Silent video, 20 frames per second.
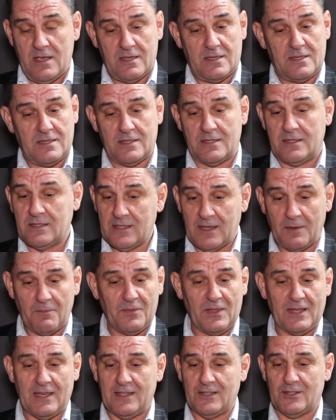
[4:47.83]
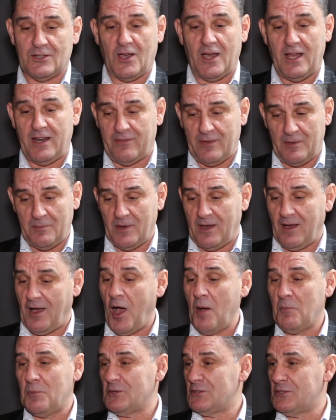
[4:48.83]
something inside of him at
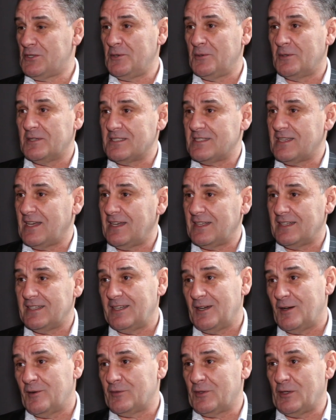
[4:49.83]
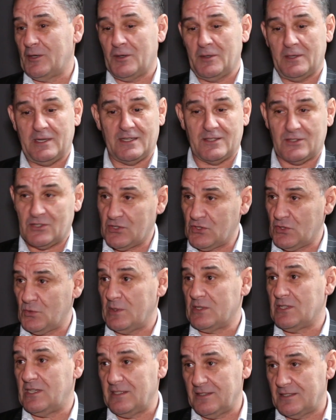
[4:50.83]
2:30 on a Saturday afternoon, he'd just
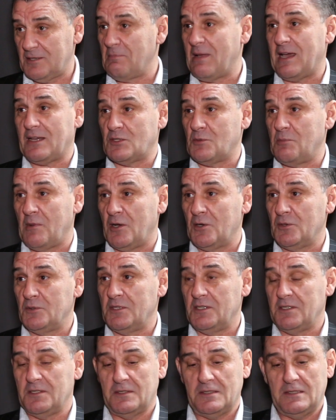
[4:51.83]
switch into match mode